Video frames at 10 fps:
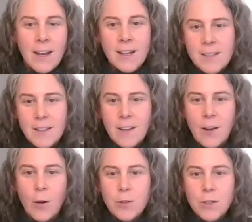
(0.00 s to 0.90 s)

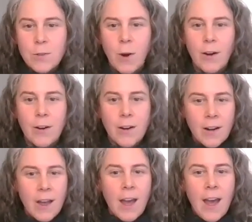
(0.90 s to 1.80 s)
acidic ocean water,
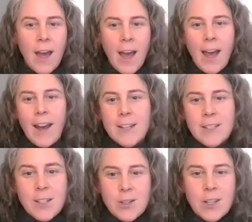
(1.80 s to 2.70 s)
and it's
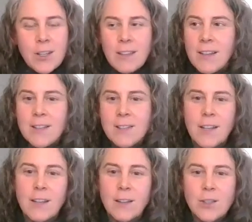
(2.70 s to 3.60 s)
touching things
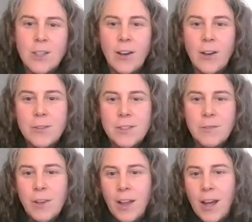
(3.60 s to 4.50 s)
like the shells
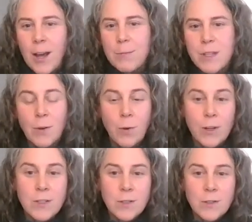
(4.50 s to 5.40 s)
of clams and
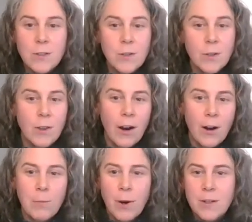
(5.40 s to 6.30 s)
oysters or the
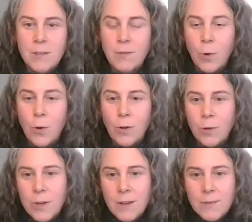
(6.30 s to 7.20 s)
hard parts of
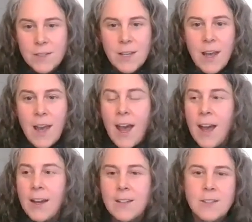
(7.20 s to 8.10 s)
coral reefs,
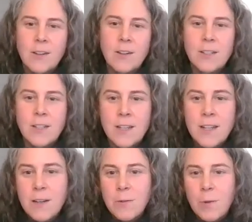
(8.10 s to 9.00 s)
and it's starting to
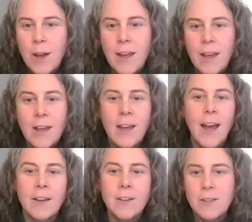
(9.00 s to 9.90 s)
eat away
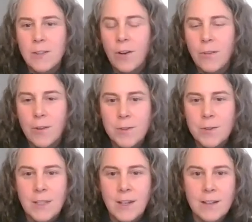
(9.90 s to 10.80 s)
and dissolve
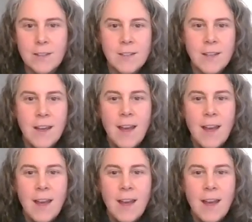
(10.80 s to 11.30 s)
those things.